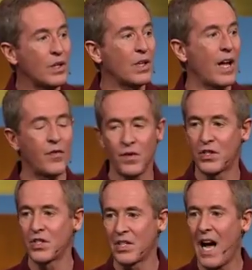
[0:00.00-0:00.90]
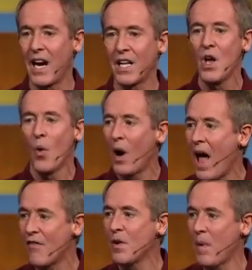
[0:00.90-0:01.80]
like for a society where
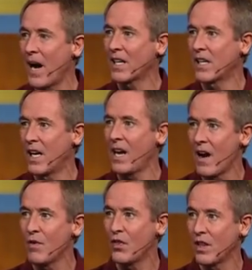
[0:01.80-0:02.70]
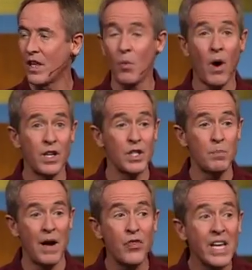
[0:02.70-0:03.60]
everybody could get everything they wanted just
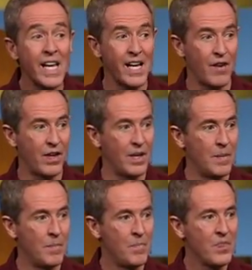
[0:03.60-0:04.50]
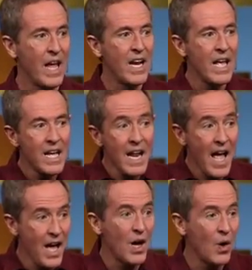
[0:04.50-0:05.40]
by thinking of it. And in
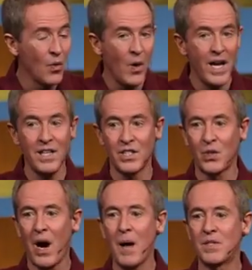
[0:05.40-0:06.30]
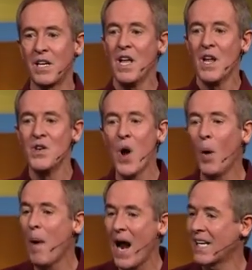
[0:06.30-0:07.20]
hell, the way he describes it,
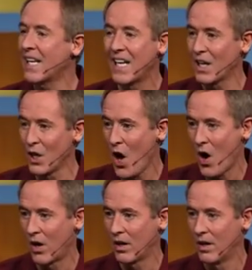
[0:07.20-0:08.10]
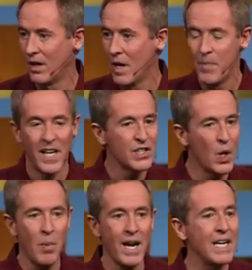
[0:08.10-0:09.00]
nobody can get along because
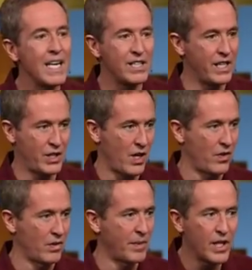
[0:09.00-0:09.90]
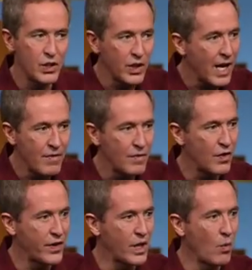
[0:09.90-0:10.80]
nobody needs each other, because you can have
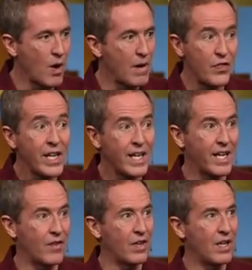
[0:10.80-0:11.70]
everything you want by thinking of it.